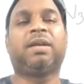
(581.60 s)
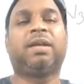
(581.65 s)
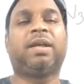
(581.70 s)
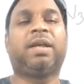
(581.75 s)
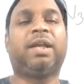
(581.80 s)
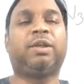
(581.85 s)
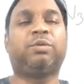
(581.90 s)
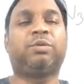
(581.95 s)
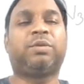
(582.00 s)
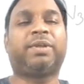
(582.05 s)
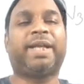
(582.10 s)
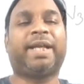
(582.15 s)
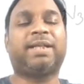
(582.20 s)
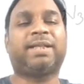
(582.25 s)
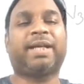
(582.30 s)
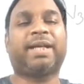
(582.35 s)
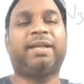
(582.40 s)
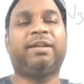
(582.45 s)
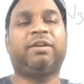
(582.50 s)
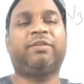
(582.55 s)
into that
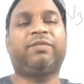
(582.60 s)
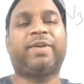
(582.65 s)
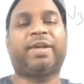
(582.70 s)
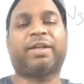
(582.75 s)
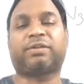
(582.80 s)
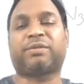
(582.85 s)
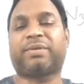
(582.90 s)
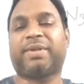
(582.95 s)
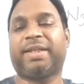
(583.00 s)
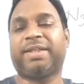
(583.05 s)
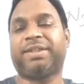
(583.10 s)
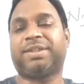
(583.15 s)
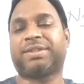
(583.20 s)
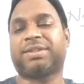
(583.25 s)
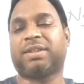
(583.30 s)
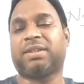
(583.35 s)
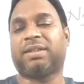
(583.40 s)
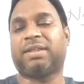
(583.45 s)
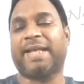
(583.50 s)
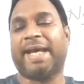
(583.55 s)
kind of
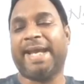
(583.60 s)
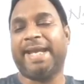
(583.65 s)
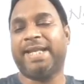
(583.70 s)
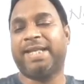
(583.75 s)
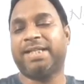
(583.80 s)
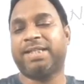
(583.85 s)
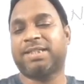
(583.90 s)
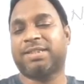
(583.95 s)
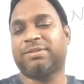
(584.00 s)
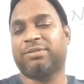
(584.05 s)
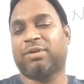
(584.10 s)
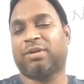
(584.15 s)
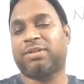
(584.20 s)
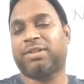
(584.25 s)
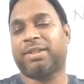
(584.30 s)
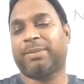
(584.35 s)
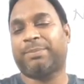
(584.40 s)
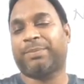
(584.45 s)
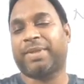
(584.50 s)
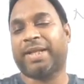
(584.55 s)
factorization. 9 is not
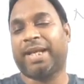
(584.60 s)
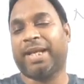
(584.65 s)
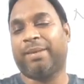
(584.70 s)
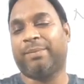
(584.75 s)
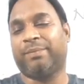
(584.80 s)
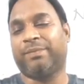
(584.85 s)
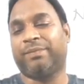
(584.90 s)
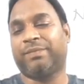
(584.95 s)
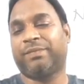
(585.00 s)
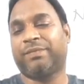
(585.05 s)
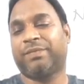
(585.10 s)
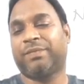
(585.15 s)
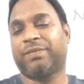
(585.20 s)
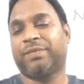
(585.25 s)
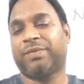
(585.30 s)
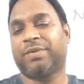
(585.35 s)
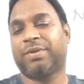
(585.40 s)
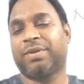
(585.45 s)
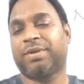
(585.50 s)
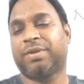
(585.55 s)
a prime.
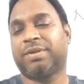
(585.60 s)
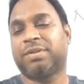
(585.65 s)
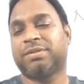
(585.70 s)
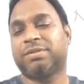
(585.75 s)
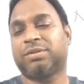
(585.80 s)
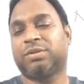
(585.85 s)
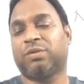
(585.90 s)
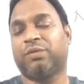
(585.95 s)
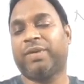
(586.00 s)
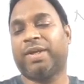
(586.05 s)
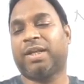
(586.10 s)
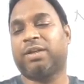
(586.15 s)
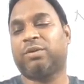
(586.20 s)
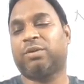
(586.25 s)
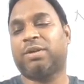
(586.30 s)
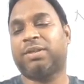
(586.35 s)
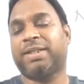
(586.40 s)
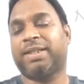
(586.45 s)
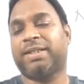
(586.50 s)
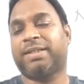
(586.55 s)
So we are
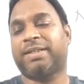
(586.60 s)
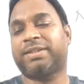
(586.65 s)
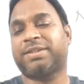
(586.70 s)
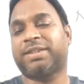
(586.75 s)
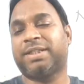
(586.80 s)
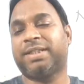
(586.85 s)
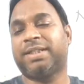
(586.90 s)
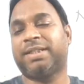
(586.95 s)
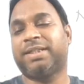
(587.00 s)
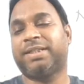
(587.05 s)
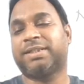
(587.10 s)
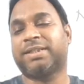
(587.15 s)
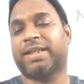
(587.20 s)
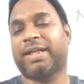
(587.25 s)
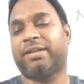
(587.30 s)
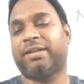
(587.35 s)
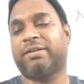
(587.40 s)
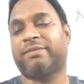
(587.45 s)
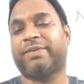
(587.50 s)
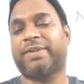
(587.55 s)
not interested in this
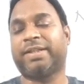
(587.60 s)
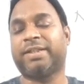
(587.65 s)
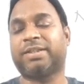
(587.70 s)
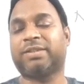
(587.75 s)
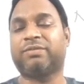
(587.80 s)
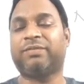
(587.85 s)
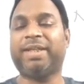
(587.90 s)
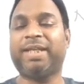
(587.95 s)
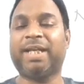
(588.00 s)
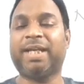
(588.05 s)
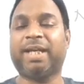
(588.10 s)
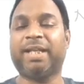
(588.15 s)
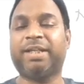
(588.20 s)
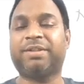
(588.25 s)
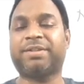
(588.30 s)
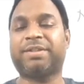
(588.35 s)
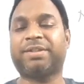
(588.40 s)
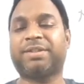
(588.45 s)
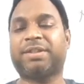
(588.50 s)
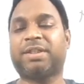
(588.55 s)
kind of things. We are
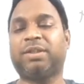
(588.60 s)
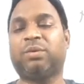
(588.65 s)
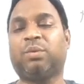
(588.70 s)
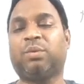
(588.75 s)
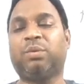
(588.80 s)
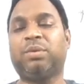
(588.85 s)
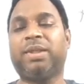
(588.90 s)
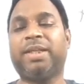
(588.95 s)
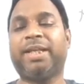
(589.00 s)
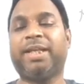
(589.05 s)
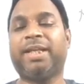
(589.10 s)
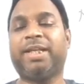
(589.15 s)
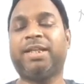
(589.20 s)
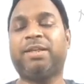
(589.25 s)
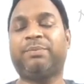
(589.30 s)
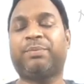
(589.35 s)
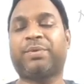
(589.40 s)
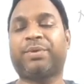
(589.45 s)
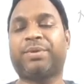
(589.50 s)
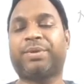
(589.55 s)
interested only
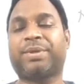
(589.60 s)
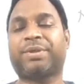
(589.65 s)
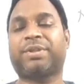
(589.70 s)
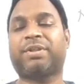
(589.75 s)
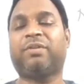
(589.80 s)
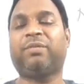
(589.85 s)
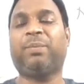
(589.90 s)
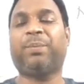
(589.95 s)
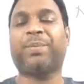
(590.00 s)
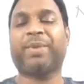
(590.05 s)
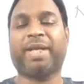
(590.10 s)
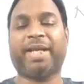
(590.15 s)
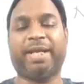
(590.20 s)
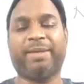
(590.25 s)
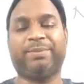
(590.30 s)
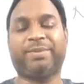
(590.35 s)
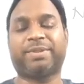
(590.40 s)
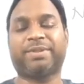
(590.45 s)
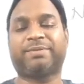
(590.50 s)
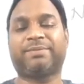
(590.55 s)
in product of
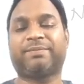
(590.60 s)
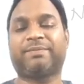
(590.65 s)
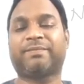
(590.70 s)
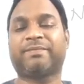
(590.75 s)
primes.